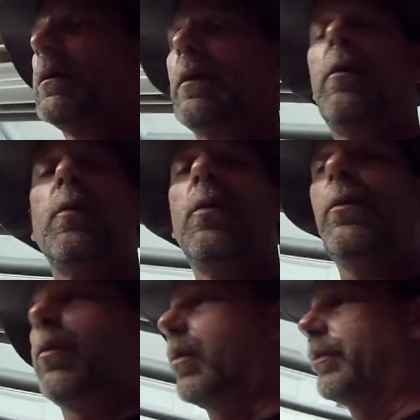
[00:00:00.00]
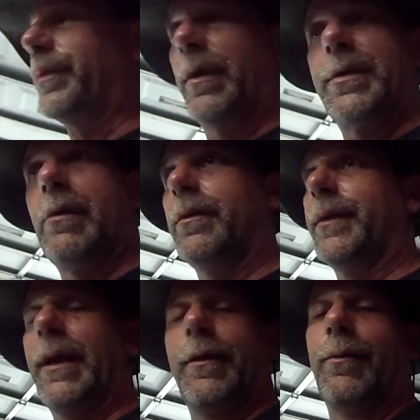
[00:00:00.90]
So
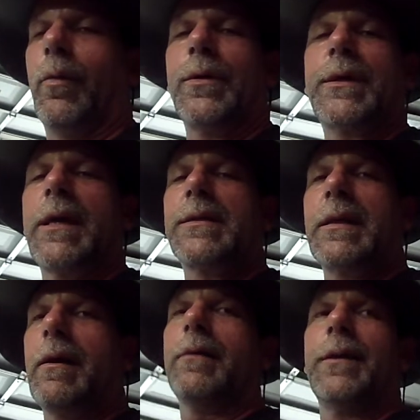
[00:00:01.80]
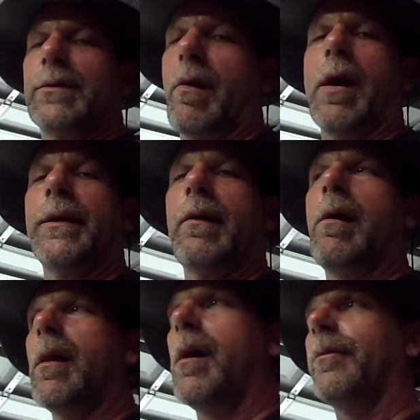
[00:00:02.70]
worst case scenario, just grind it
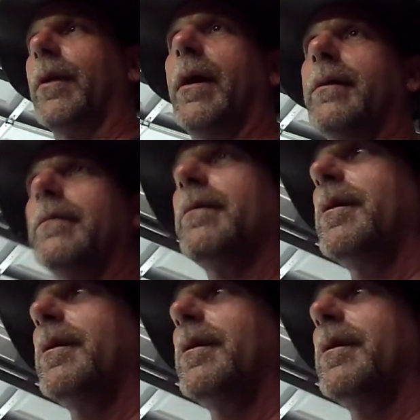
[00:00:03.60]
all off, right?